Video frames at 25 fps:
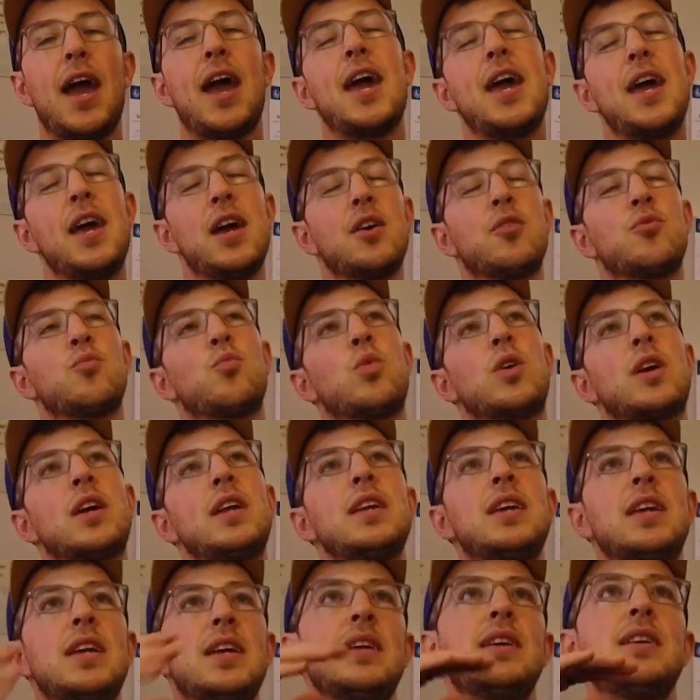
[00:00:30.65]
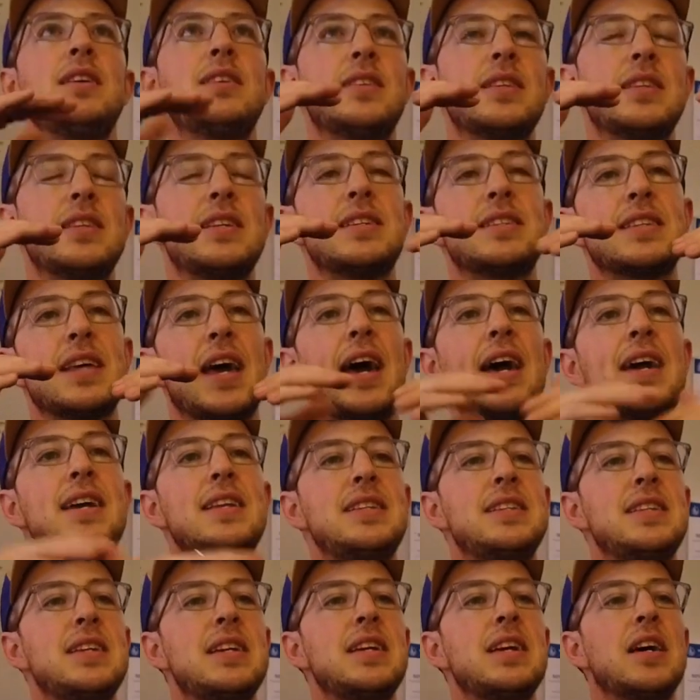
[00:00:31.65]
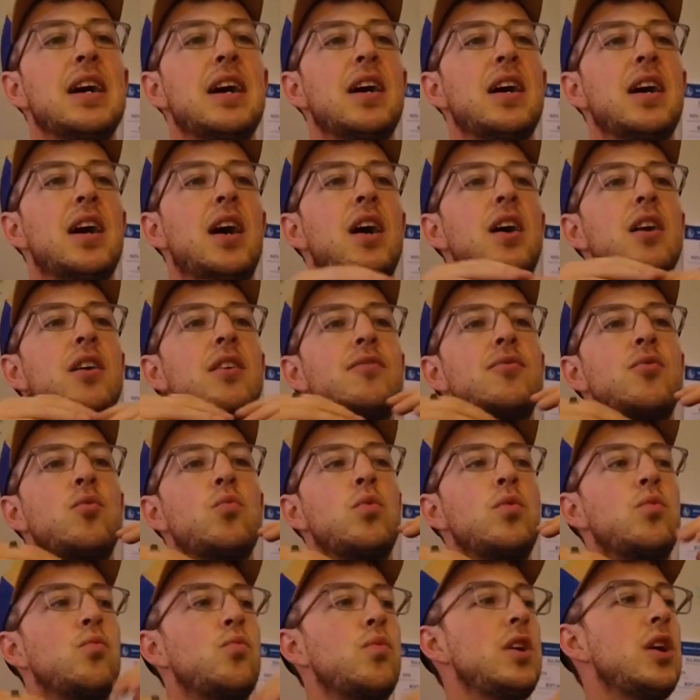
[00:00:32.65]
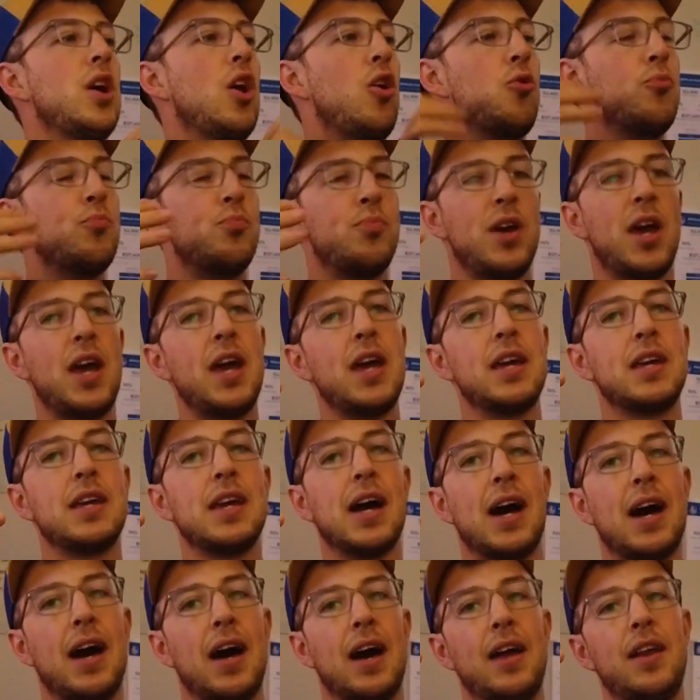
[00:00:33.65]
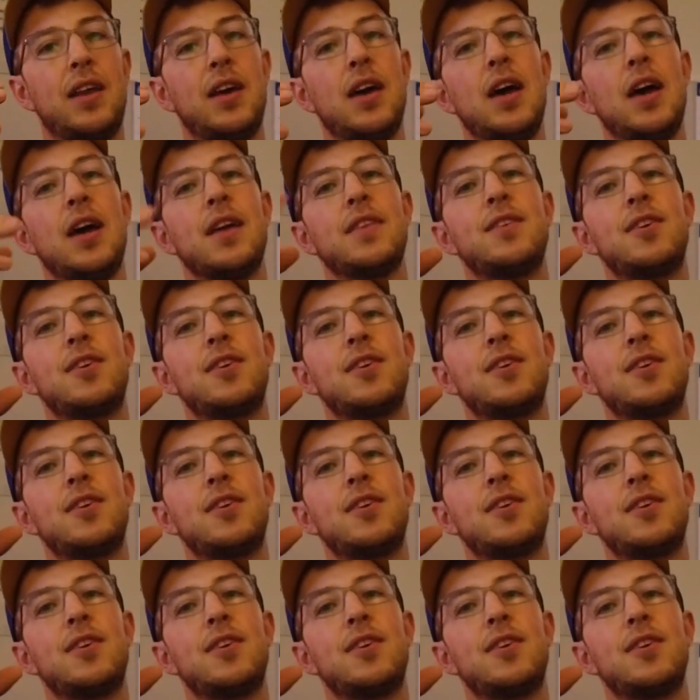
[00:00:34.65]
And we're going to get into this idea of when we obey God,